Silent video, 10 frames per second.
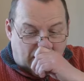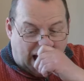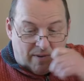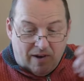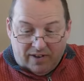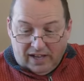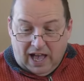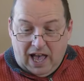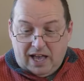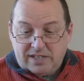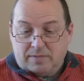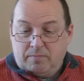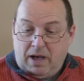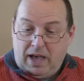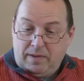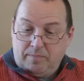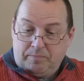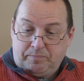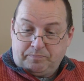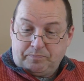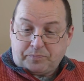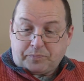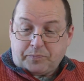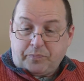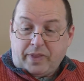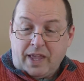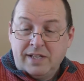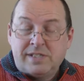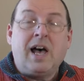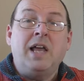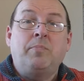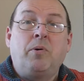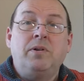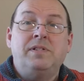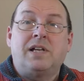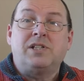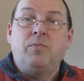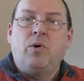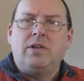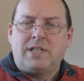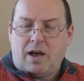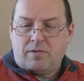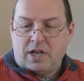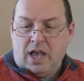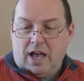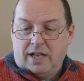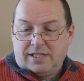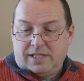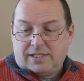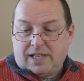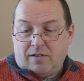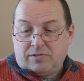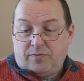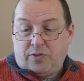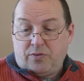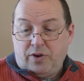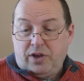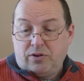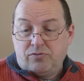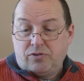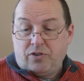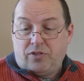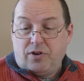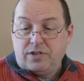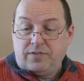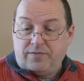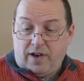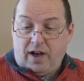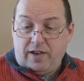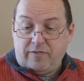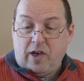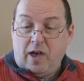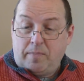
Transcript: However, I had my Insider points actually worked out as a discount of £335,